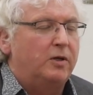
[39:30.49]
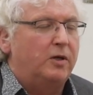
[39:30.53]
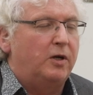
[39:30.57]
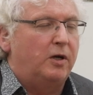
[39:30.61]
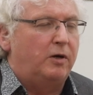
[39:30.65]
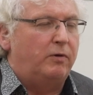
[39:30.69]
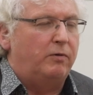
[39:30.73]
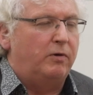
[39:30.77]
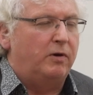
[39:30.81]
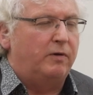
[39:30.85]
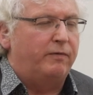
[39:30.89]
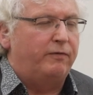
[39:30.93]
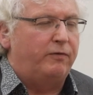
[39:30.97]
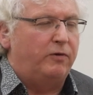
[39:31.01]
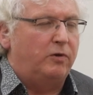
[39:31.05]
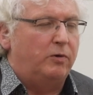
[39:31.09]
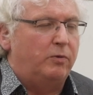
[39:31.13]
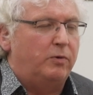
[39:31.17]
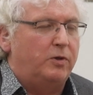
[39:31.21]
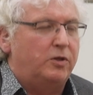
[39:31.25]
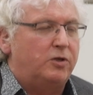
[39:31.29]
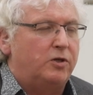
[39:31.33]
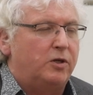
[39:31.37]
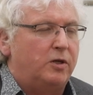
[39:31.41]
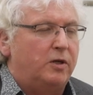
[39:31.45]
a wrong view
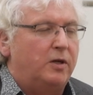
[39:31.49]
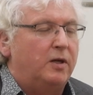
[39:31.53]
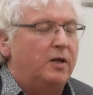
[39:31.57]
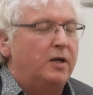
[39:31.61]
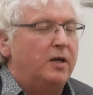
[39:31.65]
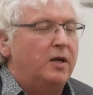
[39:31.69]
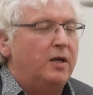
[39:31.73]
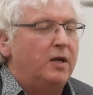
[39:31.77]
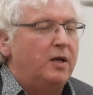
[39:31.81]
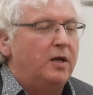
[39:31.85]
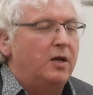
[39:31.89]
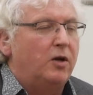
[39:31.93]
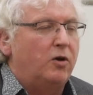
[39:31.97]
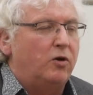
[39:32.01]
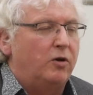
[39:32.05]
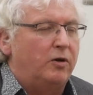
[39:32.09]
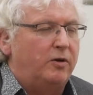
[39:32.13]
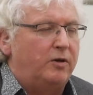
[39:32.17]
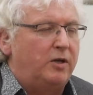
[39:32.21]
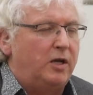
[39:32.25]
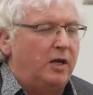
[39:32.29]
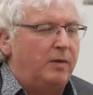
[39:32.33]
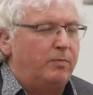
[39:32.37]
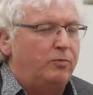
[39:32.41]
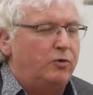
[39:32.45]
which he
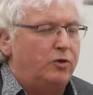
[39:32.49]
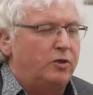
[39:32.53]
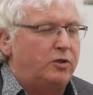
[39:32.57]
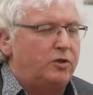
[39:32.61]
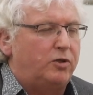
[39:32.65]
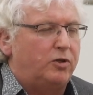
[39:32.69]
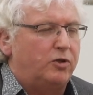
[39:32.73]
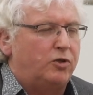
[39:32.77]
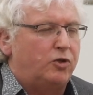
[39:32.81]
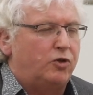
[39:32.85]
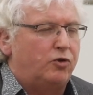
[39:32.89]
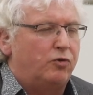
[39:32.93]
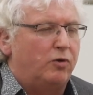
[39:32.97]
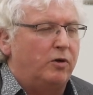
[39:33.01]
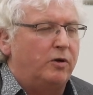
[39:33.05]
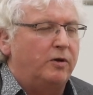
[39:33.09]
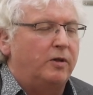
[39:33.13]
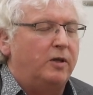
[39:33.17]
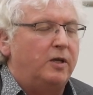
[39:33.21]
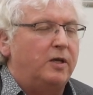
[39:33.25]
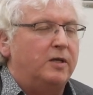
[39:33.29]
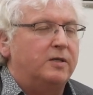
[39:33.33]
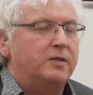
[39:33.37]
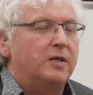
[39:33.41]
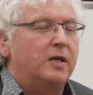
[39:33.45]
condemned just as
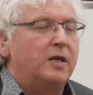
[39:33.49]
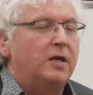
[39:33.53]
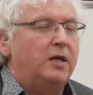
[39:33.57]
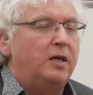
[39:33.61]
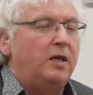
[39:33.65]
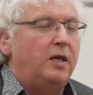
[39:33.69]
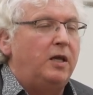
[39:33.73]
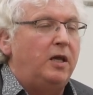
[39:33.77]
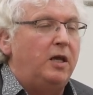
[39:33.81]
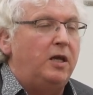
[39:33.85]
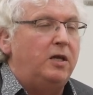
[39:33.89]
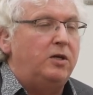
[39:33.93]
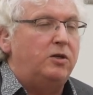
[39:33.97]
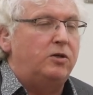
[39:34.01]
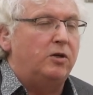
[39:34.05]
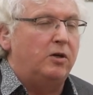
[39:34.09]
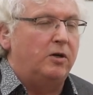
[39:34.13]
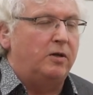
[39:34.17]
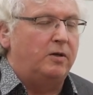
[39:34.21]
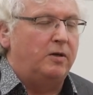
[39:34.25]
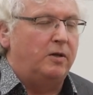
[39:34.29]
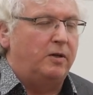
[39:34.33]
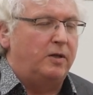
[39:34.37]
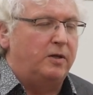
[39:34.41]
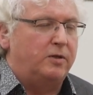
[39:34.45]
strongly as
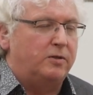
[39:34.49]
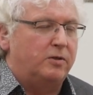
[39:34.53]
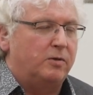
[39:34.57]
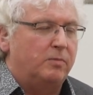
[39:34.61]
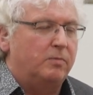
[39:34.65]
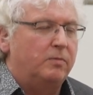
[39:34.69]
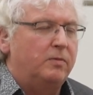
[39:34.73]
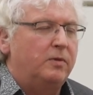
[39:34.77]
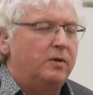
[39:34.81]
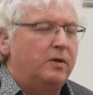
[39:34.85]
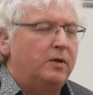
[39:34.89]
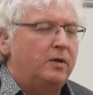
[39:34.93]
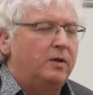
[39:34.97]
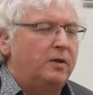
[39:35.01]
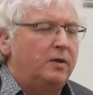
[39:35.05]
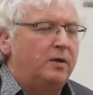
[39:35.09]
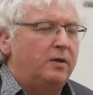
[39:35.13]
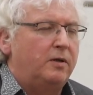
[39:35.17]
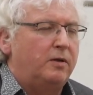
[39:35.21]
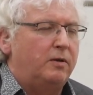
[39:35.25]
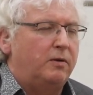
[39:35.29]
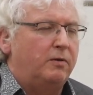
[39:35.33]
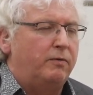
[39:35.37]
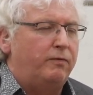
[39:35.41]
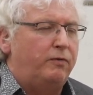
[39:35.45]
eternalism,
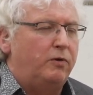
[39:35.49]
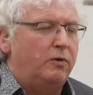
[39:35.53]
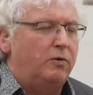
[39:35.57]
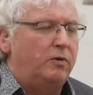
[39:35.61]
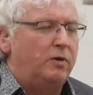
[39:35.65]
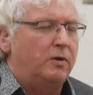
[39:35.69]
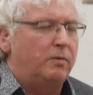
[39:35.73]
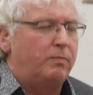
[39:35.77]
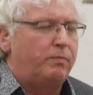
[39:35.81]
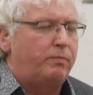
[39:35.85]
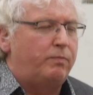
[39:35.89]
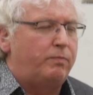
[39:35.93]
the view that